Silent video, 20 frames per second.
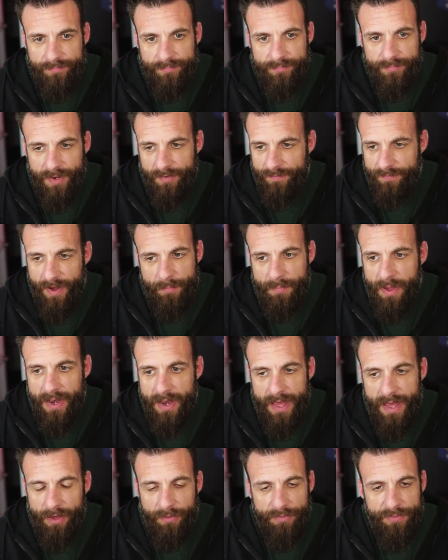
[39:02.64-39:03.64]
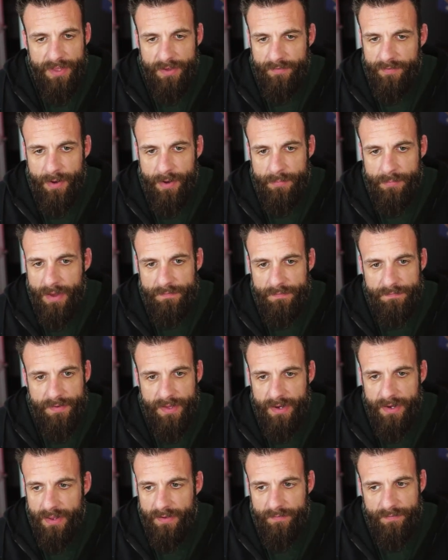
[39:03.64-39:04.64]
If I'm not healthy, if I'm not
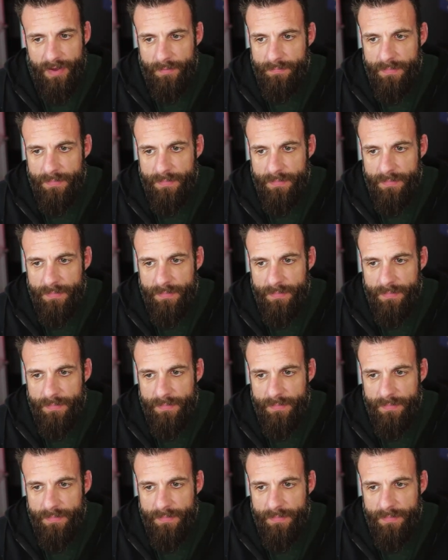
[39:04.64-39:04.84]
fit, if I'm